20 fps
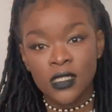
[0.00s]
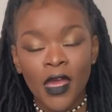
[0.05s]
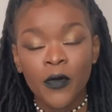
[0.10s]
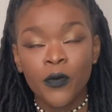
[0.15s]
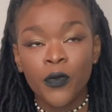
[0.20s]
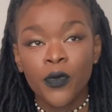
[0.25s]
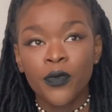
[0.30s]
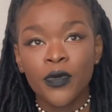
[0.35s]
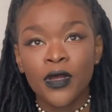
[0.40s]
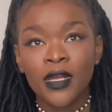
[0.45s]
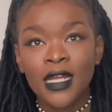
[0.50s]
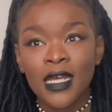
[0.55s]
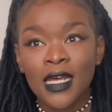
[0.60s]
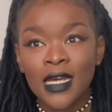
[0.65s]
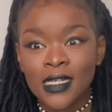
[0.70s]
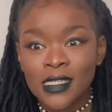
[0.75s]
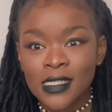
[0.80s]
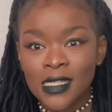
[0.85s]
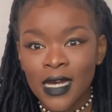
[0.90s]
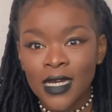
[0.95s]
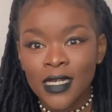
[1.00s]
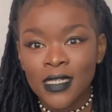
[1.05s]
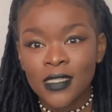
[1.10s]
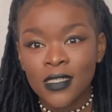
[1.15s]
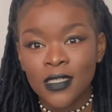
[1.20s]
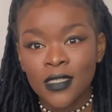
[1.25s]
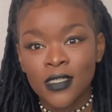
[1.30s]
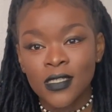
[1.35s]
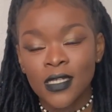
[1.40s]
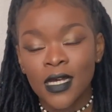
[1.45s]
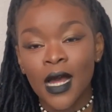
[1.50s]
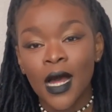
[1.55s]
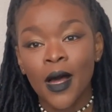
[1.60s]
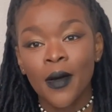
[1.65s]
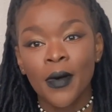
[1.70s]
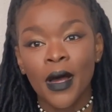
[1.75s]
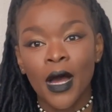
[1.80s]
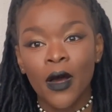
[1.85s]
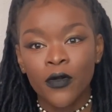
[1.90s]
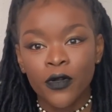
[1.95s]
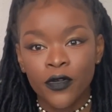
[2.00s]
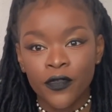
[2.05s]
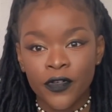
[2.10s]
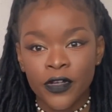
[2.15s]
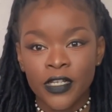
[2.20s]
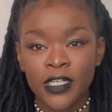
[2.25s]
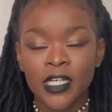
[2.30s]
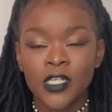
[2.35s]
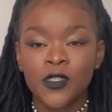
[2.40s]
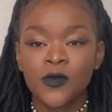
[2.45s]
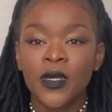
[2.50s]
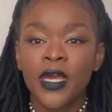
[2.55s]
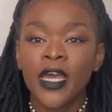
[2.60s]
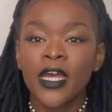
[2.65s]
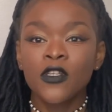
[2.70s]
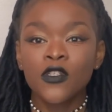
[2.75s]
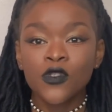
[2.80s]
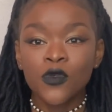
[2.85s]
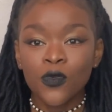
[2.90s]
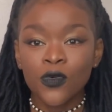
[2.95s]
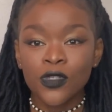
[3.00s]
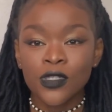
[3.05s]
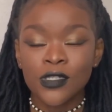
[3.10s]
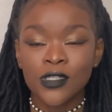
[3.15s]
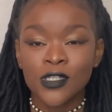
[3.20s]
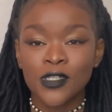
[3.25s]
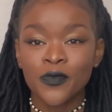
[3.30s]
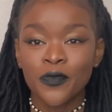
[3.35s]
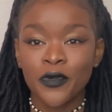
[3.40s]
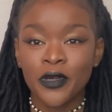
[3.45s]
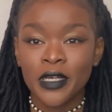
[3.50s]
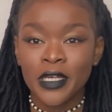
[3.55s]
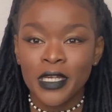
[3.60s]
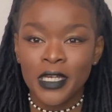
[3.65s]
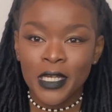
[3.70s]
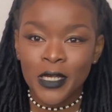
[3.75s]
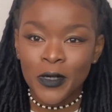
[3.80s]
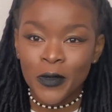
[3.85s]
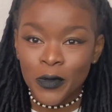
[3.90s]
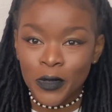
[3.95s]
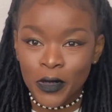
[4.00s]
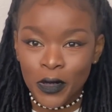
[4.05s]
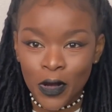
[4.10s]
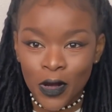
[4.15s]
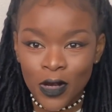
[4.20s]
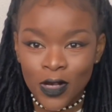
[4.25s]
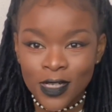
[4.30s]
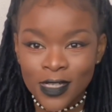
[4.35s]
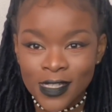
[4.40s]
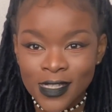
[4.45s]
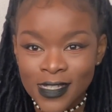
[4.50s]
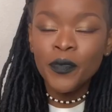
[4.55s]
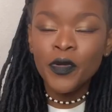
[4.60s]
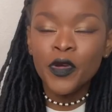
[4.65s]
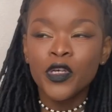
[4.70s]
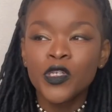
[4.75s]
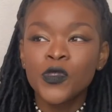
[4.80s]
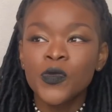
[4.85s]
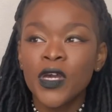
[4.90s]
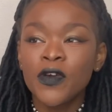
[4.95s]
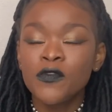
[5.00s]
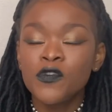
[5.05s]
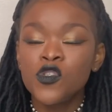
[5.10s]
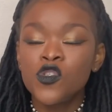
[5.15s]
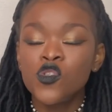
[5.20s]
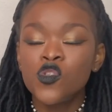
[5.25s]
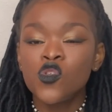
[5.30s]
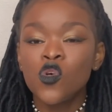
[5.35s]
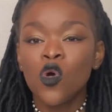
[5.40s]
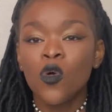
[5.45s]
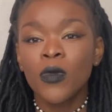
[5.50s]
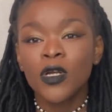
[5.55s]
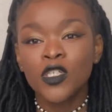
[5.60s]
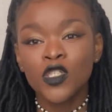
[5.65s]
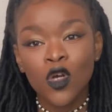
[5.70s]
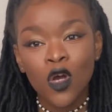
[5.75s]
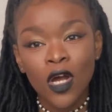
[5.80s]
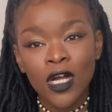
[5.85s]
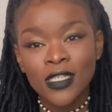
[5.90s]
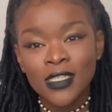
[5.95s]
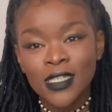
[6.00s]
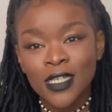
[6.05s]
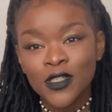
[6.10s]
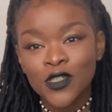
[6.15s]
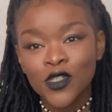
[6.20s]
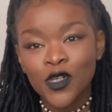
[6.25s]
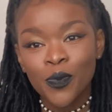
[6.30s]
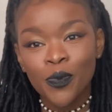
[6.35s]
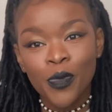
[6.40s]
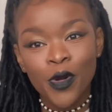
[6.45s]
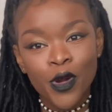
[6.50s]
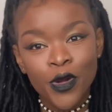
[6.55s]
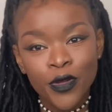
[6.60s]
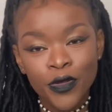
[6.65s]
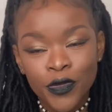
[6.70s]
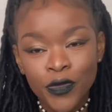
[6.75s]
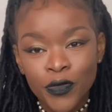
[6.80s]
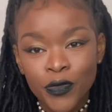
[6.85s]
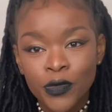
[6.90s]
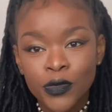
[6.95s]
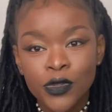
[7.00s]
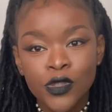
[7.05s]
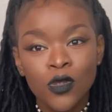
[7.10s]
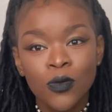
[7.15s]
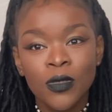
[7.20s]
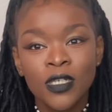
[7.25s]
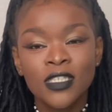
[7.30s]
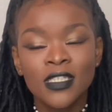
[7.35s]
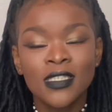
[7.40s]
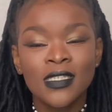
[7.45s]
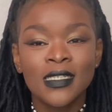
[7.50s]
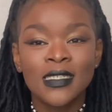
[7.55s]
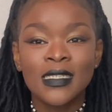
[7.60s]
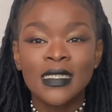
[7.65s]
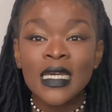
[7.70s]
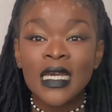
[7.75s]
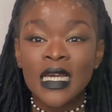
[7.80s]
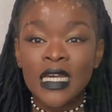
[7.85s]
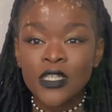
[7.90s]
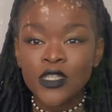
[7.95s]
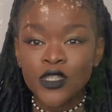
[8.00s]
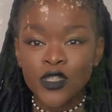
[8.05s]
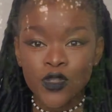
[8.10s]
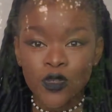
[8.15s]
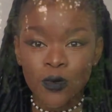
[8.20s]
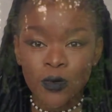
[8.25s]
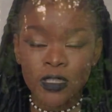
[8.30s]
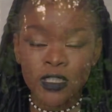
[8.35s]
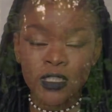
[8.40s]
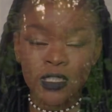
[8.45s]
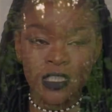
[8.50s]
and we're really excited to come out of it as we head towards the spring equinox, because we have so much content to burn through, so much to teach, so much to